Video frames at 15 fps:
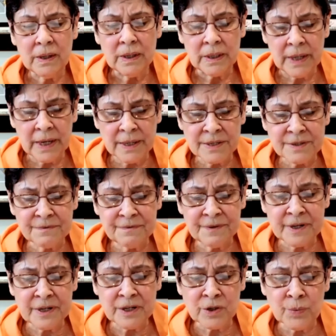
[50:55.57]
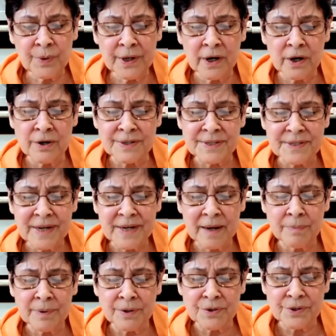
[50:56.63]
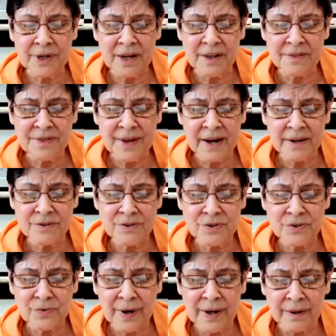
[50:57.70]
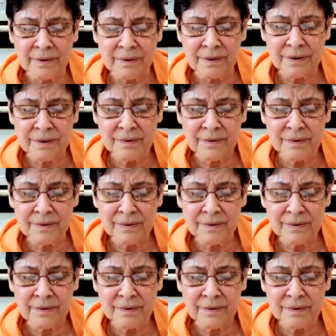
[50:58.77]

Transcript: Let us feel we are established in that strength.